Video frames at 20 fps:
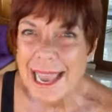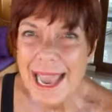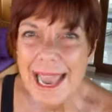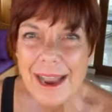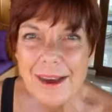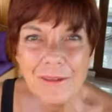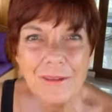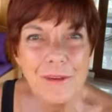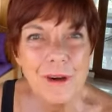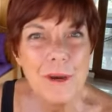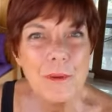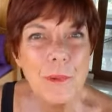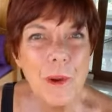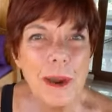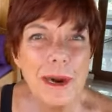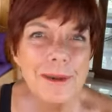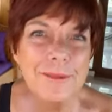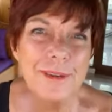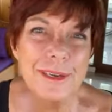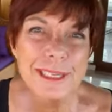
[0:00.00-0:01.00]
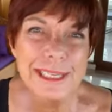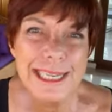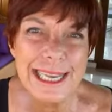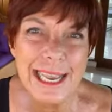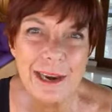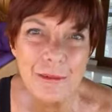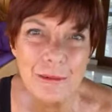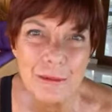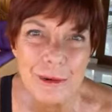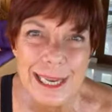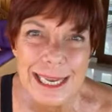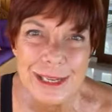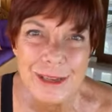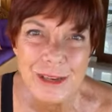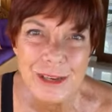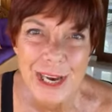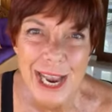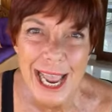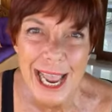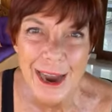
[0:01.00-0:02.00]
Every one of us can
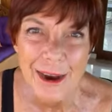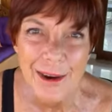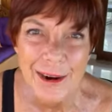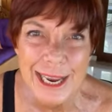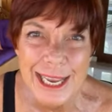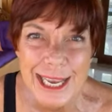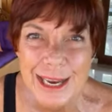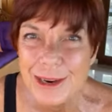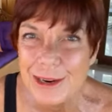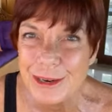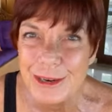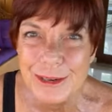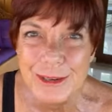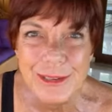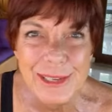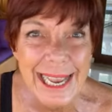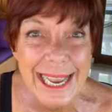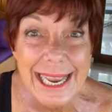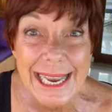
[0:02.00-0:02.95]
reach our ears